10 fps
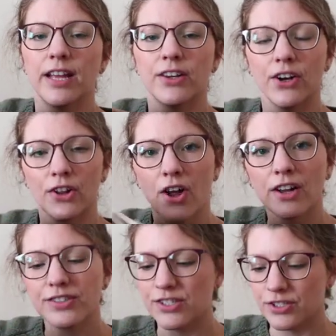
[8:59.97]
and they're a
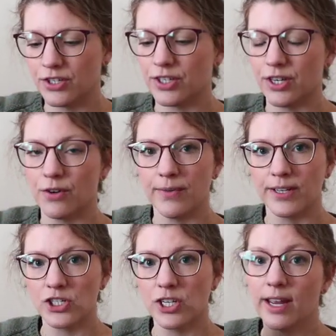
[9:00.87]
lot sturdier,
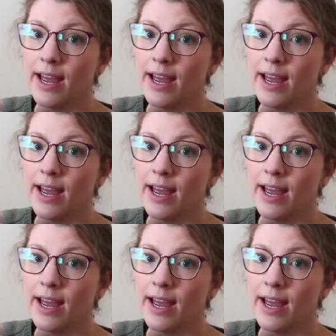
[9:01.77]
which